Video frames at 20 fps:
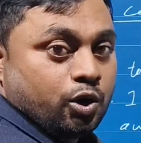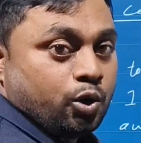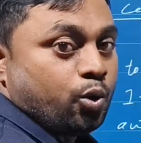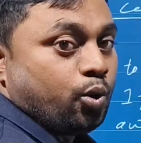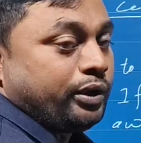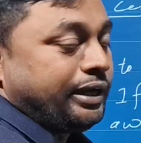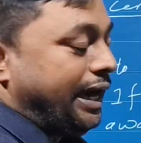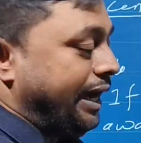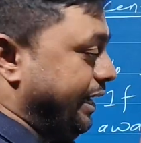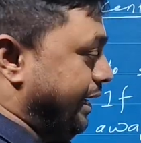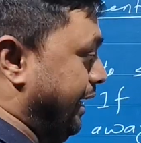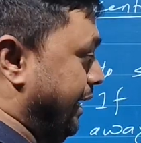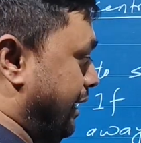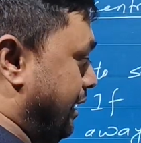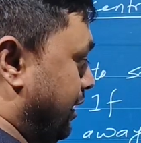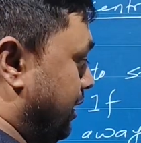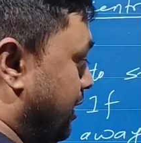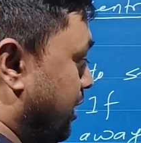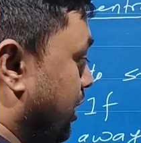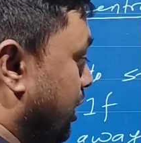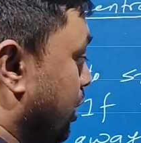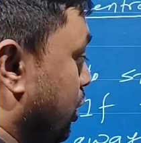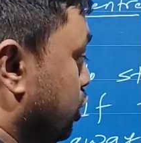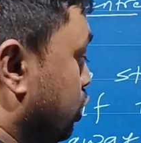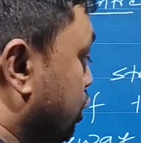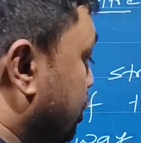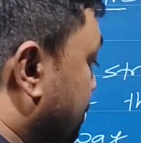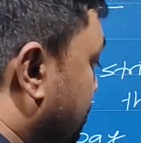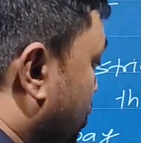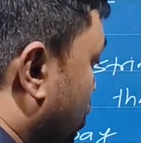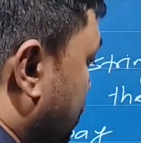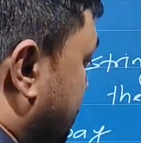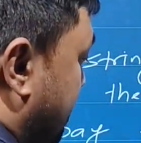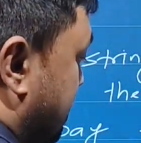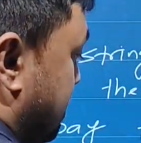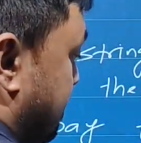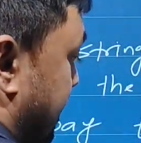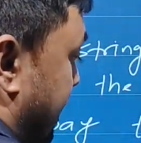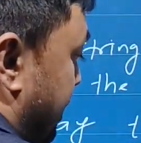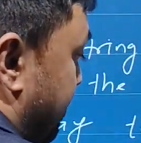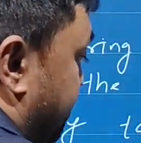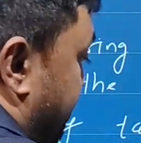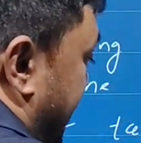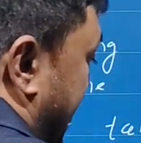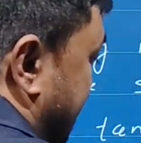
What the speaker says: rotate it. So suppose the string